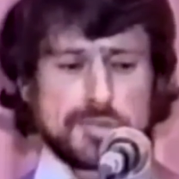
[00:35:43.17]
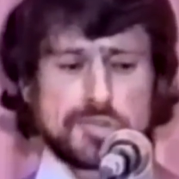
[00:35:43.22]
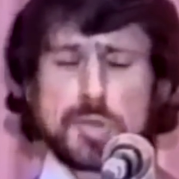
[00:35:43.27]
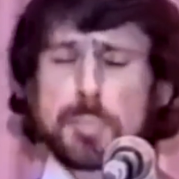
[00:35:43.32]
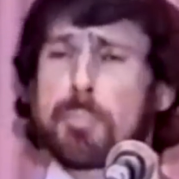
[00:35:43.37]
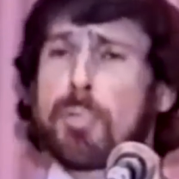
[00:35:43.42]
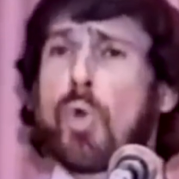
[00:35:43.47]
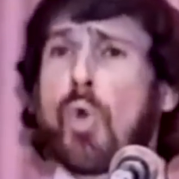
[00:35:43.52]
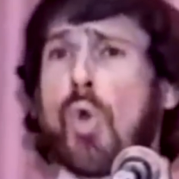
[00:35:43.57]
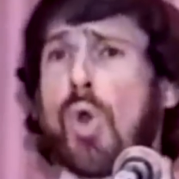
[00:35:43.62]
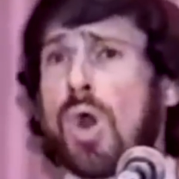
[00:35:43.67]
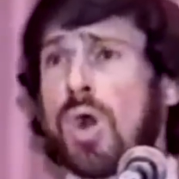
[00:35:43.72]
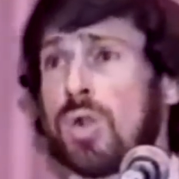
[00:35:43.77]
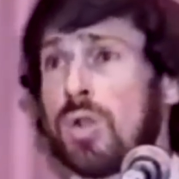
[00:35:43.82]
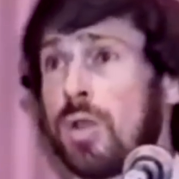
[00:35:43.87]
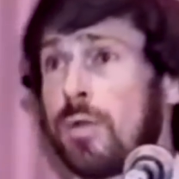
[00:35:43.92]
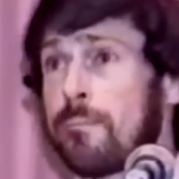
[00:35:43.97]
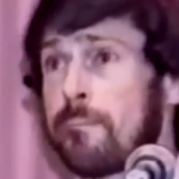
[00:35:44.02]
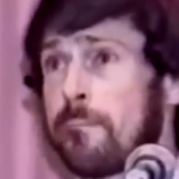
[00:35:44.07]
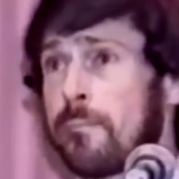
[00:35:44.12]
To
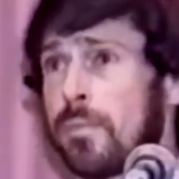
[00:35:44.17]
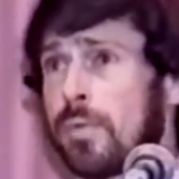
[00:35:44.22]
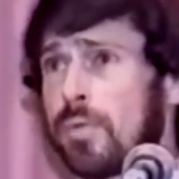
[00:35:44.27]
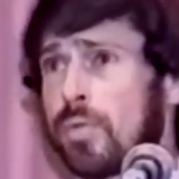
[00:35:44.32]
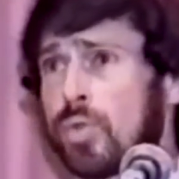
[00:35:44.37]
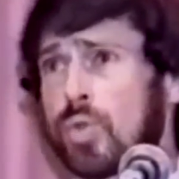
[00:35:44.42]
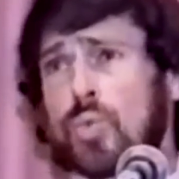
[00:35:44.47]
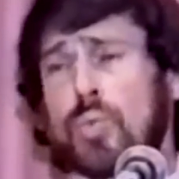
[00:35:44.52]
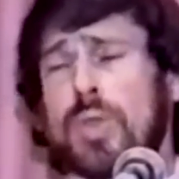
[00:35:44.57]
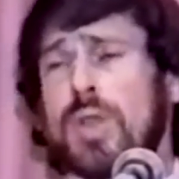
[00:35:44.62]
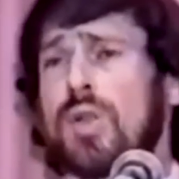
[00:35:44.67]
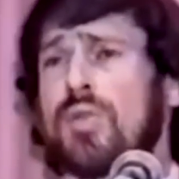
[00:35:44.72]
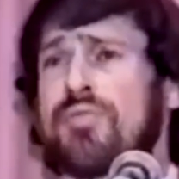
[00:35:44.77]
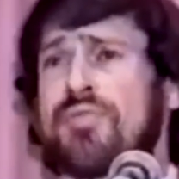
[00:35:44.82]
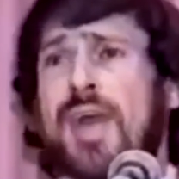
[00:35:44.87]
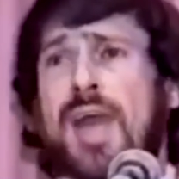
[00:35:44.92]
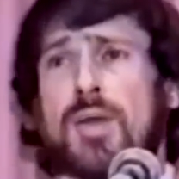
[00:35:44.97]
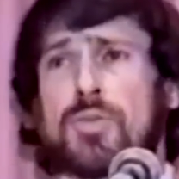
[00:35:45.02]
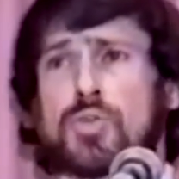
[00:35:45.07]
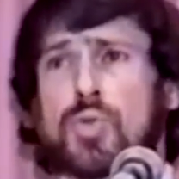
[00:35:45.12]
Paul, the real
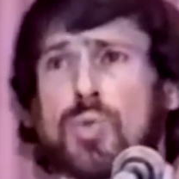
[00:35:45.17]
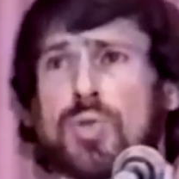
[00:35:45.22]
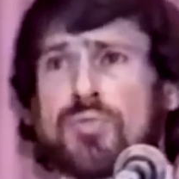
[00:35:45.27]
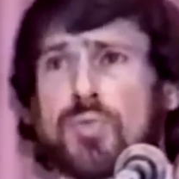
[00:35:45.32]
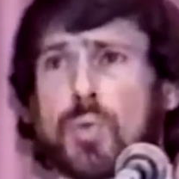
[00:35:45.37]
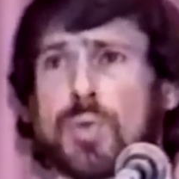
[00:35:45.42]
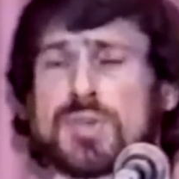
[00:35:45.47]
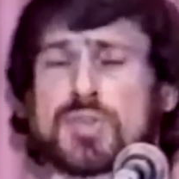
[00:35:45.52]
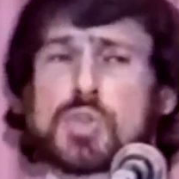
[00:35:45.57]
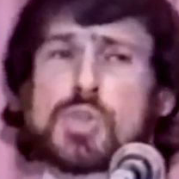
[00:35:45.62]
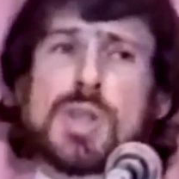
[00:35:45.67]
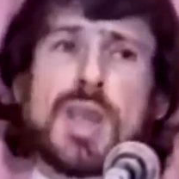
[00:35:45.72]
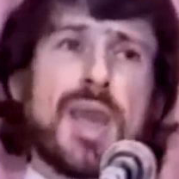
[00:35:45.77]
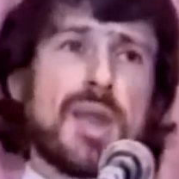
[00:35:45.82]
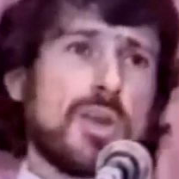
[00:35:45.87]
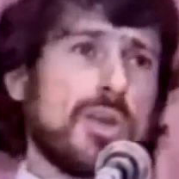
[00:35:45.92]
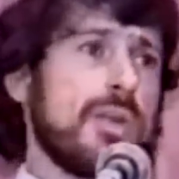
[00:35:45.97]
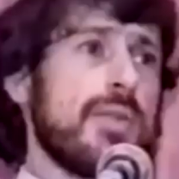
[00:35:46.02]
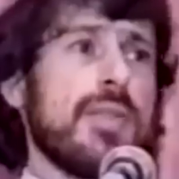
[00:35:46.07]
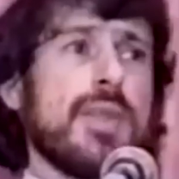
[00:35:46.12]
founder of
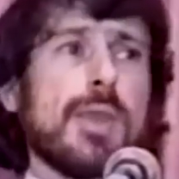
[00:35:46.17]
Christianity,